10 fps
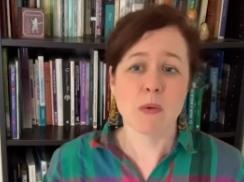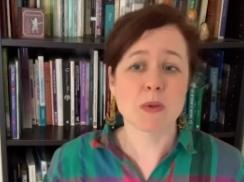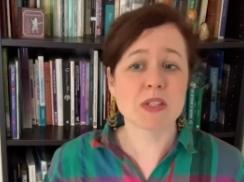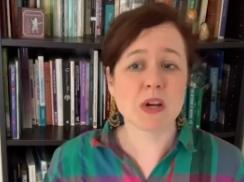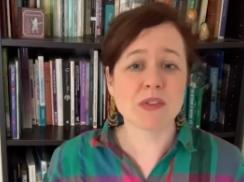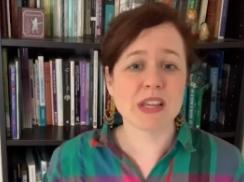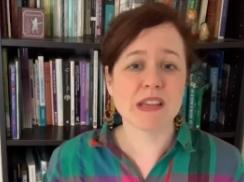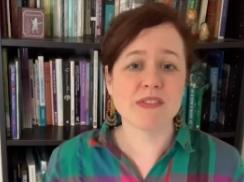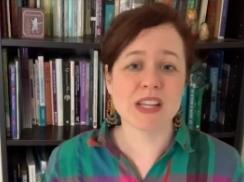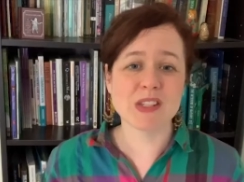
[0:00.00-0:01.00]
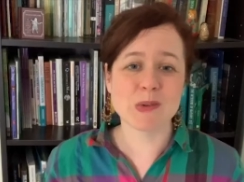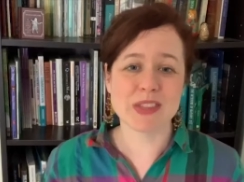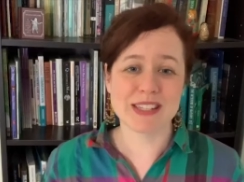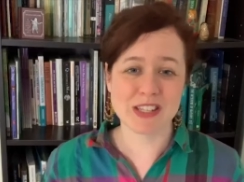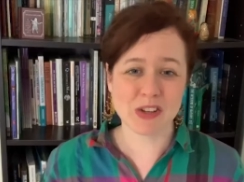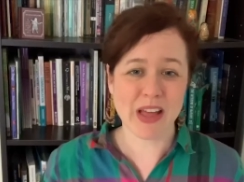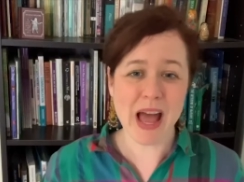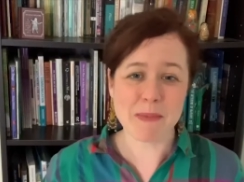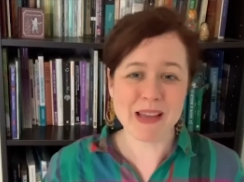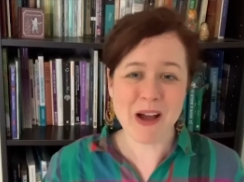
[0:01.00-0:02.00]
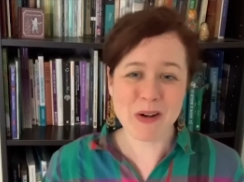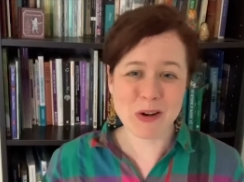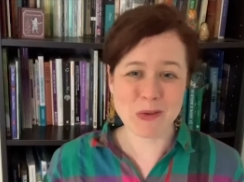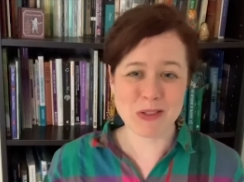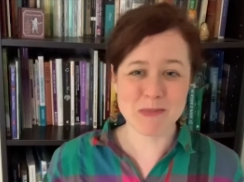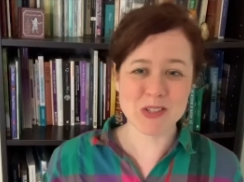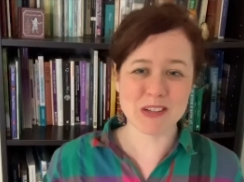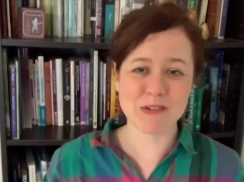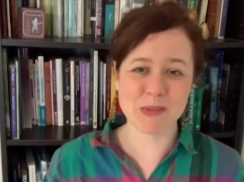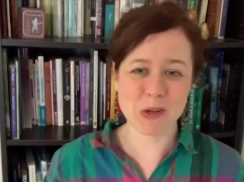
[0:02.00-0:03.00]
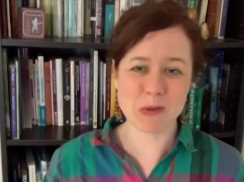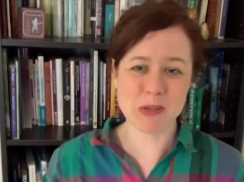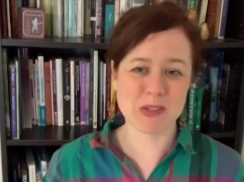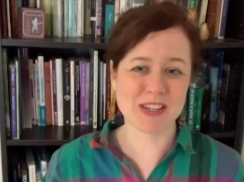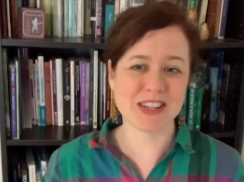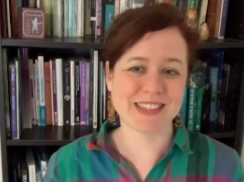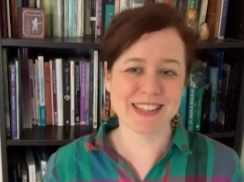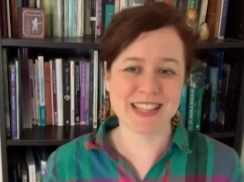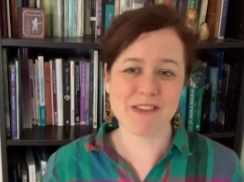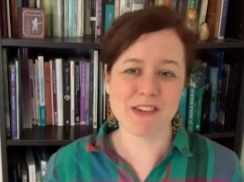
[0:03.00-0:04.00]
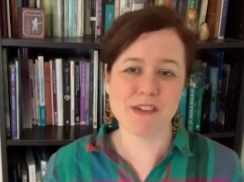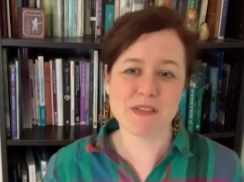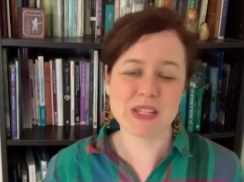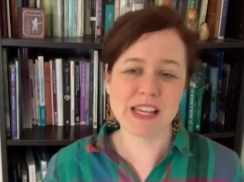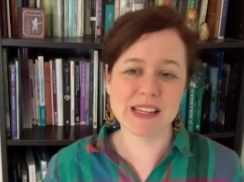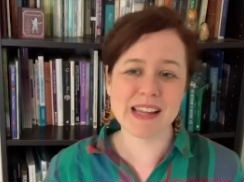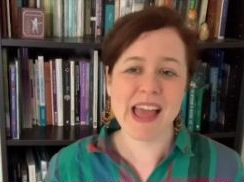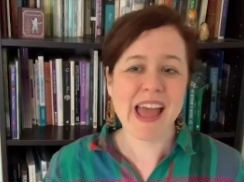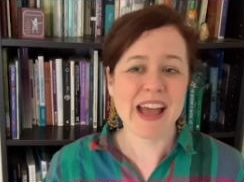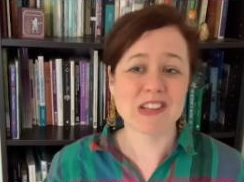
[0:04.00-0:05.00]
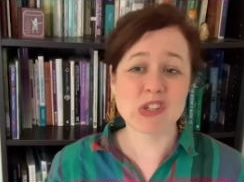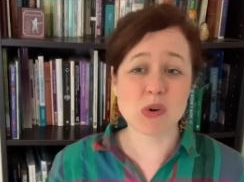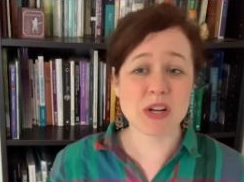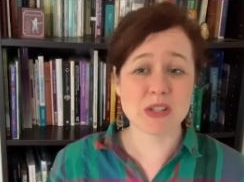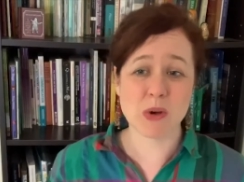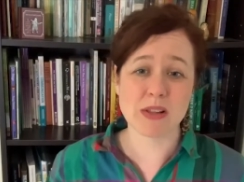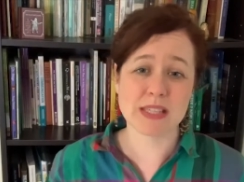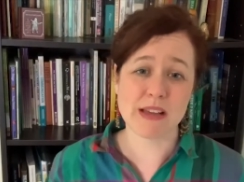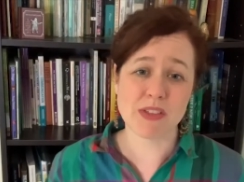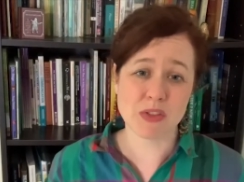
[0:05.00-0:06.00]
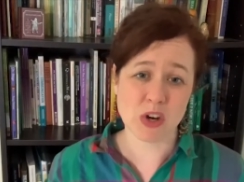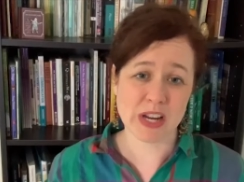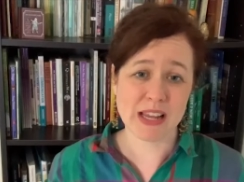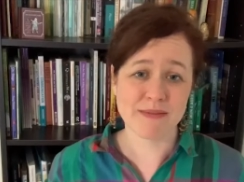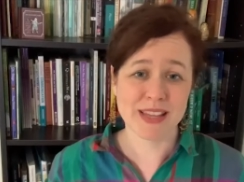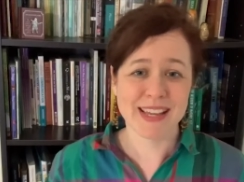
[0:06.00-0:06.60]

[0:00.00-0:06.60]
We'll start the evenings with a digital happy hour with music from local musicians at 7.15 and stories around 7.30.